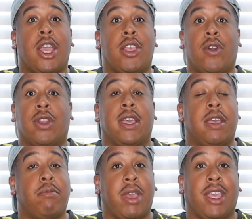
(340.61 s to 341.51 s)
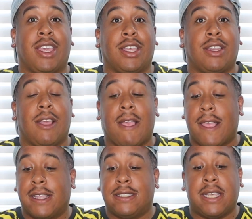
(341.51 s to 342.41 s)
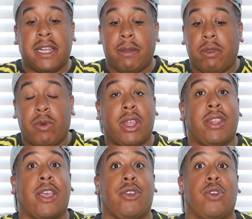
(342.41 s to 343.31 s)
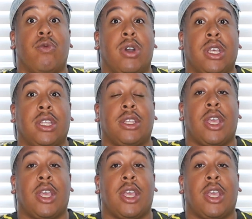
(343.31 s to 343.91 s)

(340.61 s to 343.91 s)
You're gonna hit make it, set it up the way that you want it,